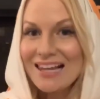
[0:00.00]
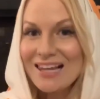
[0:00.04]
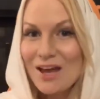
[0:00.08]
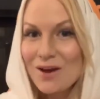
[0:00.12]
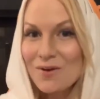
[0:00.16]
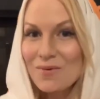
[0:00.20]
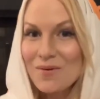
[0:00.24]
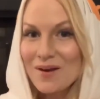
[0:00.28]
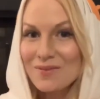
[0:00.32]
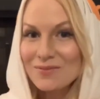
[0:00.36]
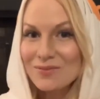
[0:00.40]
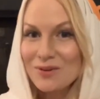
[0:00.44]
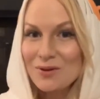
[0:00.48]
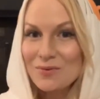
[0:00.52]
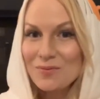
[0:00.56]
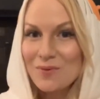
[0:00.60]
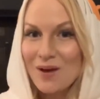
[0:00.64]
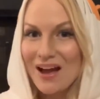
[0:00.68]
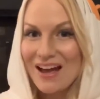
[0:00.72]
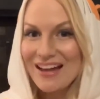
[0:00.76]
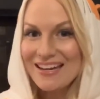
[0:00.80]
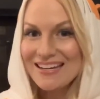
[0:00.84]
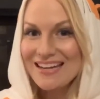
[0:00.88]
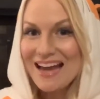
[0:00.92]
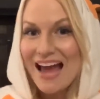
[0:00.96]
Hello
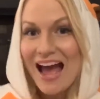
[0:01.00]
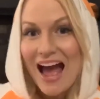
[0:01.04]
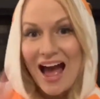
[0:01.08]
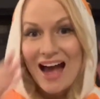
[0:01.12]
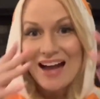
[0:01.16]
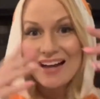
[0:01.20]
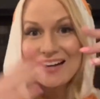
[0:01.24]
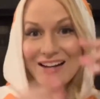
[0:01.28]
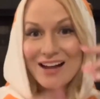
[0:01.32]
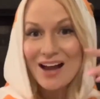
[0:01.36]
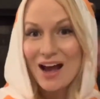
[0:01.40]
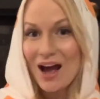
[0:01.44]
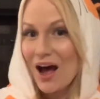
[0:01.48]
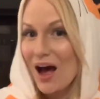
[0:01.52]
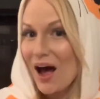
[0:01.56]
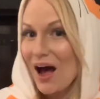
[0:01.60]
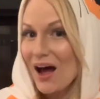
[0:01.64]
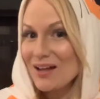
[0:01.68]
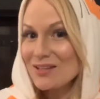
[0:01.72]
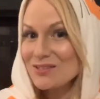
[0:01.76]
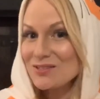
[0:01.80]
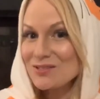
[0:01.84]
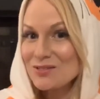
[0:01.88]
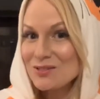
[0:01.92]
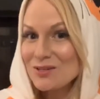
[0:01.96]
everyone,
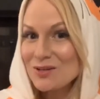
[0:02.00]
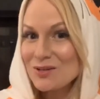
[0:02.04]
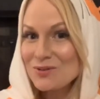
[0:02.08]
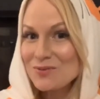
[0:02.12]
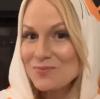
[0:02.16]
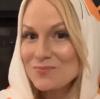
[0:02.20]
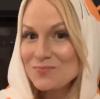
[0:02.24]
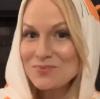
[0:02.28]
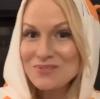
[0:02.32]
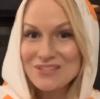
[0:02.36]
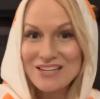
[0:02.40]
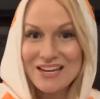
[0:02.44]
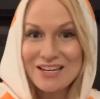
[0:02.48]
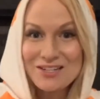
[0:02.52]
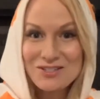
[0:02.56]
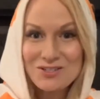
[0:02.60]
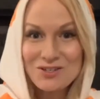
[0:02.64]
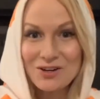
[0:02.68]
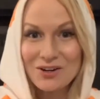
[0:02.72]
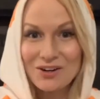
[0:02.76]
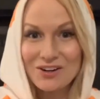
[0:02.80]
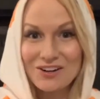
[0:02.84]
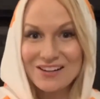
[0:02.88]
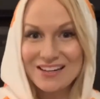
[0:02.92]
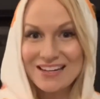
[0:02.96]
Costume
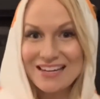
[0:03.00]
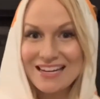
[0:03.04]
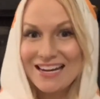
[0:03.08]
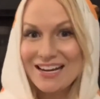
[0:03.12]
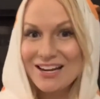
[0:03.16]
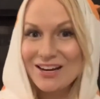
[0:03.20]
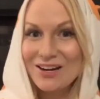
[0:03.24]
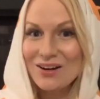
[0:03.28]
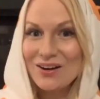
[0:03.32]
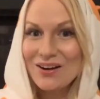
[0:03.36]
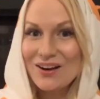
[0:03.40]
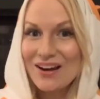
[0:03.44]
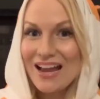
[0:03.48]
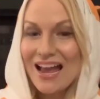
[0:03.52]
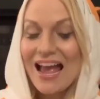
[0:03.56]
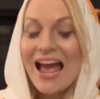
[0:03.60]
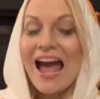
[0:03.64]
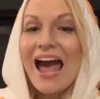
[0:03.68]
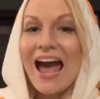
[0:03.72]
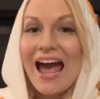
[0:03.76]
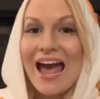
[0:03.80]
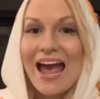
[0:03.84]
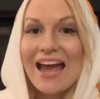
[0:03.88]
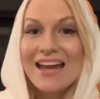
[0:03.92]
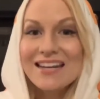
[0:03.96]
Teacher here,
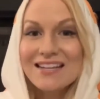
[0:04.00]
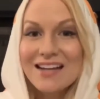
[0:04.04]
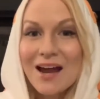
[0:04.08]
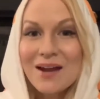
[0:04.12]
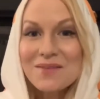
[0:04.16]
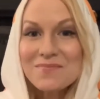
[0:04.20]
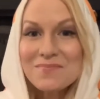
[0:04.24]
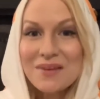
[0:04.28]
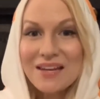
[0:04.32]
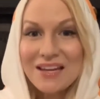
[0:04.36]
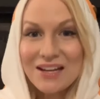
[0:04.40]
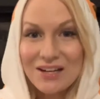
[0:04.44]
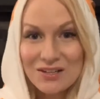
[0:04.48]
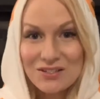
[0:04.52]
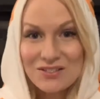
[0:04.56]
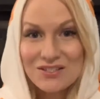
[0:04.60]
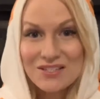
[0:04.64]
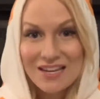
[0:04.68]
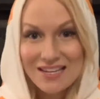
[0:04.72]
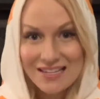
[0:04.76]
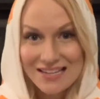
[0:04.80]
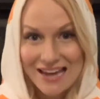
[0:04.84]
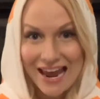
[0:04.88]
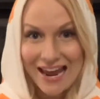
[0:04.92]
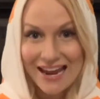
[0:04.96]
and I'm here
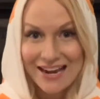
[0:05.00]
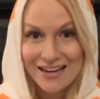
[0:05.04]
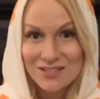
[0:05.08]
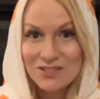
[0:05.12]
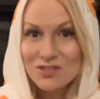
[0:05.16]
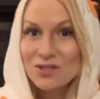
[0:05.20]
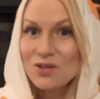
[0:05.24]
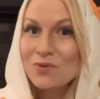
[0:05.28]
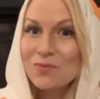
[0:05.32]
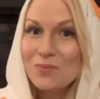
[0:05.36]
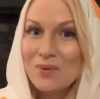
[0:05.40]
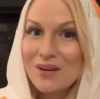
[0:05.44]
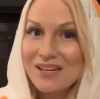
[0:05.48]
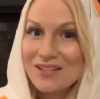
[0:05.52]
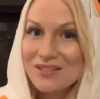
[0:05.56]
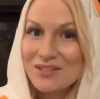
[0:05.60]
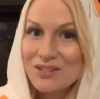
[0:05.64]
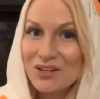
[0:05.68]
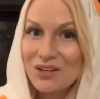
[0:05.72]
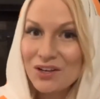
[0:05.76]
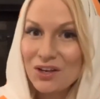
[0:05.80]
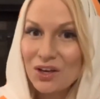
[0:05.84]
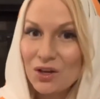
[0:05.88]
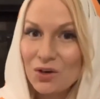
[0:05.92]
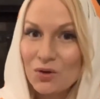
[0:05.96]
today to read
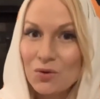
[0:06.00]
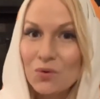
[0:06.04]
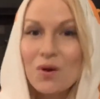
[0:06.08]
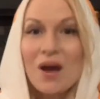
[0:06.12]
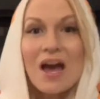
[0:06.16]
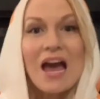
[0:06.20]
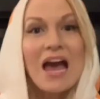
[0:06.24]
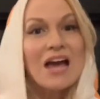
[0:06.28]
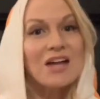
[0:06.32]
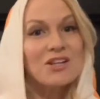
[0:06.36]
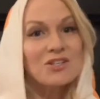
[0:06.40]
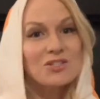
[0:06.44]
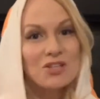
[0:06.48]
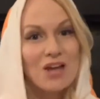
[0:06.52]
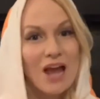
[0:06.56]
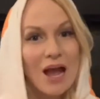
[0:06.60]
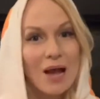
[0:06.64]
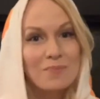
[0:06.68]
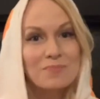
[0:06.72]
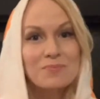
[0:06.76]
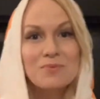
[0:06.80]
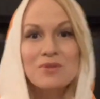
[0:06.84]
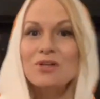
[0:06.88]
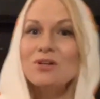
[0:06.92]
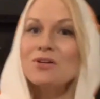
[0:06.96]
to you
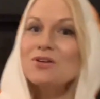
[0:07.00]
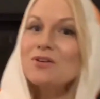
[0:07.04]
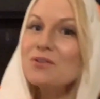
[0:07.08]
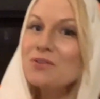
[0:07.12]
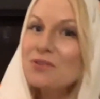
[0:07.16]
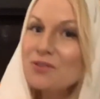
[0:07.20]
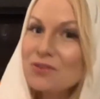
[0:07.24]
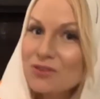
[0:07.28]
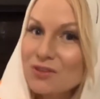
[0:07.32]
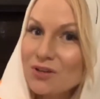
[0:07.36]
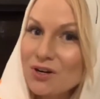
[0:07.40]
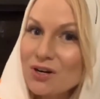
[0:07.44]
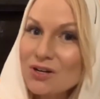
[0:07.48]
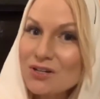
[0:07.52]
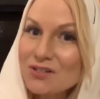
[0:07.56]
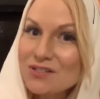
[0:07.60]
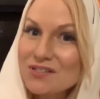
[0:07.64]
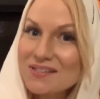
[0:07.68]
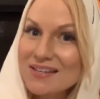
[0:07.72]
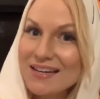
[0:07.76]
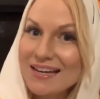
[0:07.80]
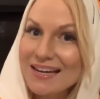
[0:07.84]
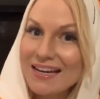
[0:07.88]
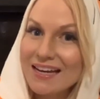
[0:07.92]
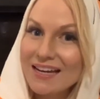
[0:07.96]
Chapter
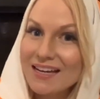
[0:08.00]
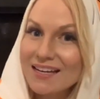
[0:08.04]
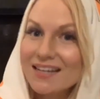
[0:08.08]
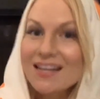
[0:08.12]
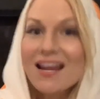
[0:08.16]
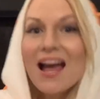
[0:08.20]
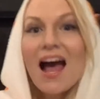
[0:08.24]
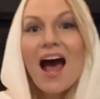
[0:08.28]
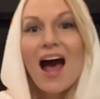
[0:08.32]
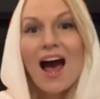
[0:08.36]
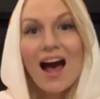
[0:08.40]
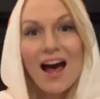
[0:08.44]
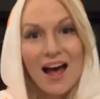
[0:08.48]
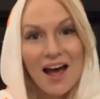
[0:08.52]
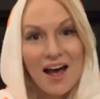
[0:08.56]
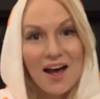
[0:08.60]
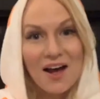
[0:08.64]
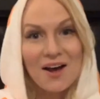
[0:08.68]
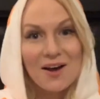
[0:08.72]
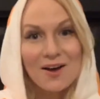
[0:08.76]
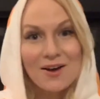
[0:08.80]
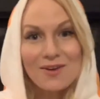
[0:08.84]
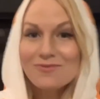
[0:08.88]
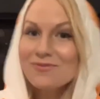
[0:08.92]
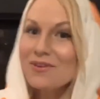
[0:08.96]
13
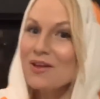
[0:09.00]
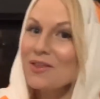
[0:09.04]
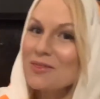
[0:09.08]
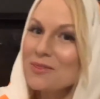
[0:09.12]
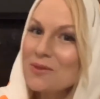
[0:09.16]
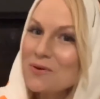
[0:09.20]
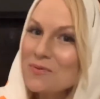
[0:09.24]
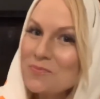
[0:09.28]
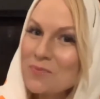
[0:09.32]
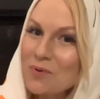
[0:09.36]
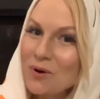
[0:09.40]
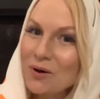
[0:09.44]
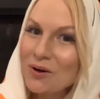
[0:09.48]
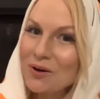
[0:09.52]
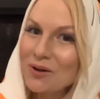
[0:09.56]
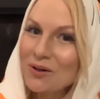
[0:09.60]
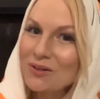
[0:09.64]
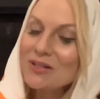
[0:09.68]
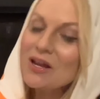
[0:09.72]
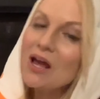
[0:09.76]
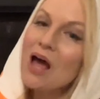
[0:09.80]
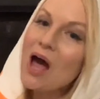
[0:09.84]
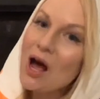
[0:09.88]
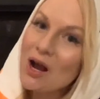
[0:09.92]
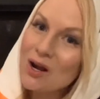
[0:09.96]
of The
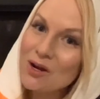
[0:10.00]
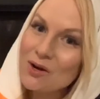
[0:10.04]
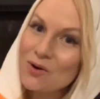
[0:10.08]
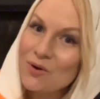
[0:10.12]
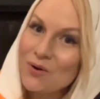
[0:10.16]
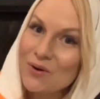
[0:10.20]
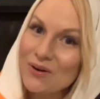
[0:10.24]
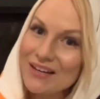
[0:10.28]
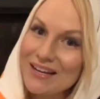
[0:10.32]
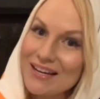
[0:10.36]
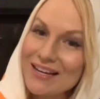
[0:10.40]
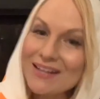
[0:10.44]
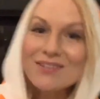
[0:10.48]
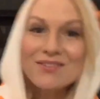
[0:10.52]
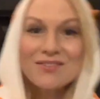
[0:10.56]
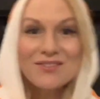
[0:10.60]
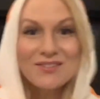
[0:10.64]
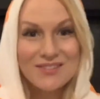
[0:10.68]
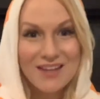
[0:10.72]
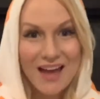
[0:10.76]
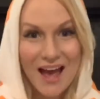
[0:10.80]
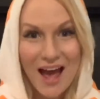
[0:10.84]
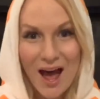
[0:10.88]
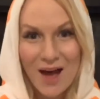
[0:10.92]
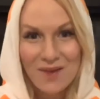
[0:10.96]
World According
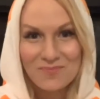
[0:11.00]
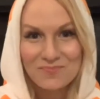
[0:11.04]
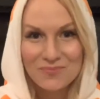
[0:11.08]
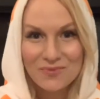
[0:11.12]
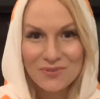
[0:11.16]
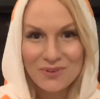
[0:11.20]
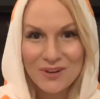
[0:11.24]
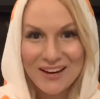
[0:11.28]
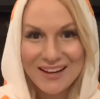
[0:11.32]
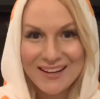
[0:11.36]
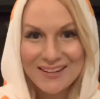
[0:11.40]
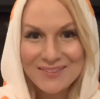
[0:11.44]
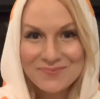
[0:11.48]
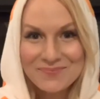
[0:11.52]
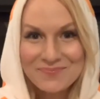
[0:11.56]
to Humphrey.